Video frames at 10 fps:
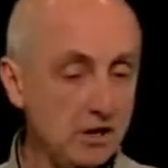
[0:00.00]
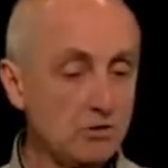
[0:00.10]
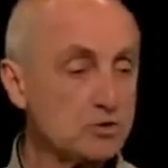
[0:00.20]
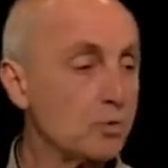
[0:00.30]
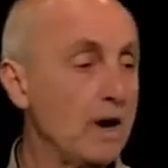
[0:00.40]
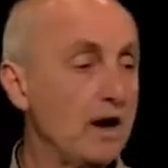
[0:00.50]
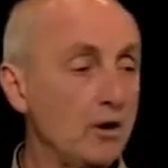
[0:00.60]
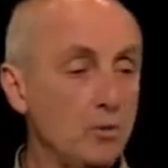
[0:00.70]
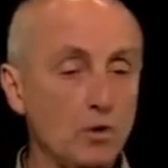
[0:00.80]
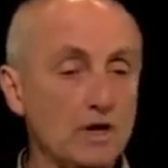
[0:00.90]
Here's
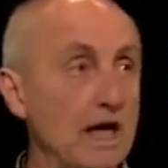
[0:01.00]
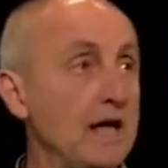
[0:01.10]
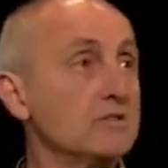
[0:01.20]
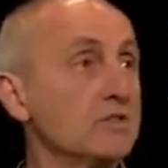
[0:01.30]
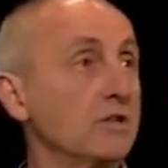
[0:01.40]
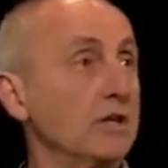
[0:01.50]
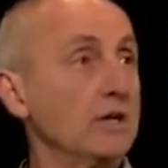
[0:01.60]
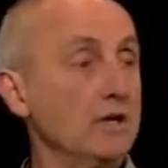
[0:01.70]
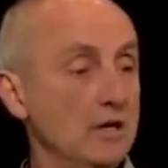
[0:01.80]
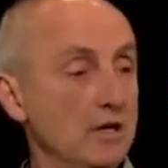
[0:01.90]
where we're
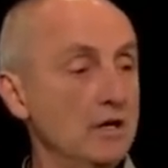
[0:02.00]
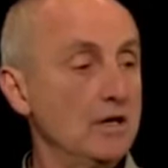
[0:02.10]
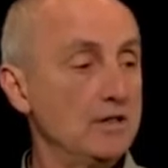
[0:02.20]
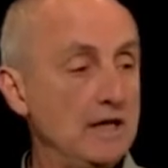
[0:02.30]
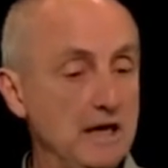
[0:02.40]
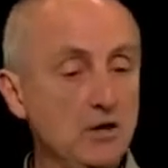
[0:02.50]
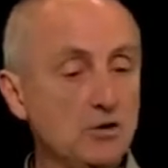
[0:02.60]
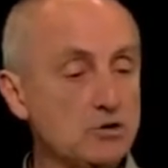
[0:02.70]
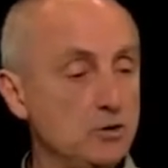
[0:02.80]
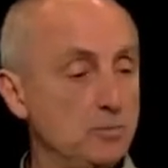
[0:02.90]
canceling the
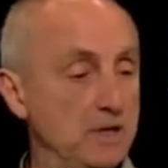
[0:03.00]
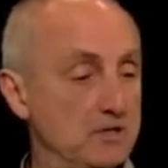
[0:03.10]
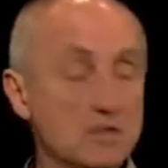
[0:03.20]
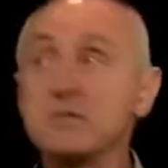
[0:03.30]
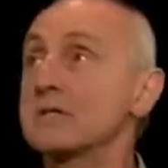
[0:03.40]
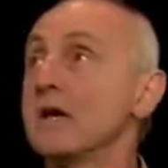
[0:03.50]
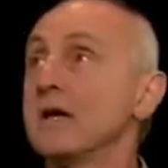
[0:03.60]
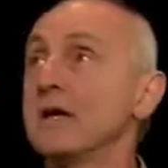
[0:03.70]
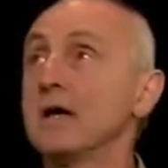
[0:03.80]
inner two pieces.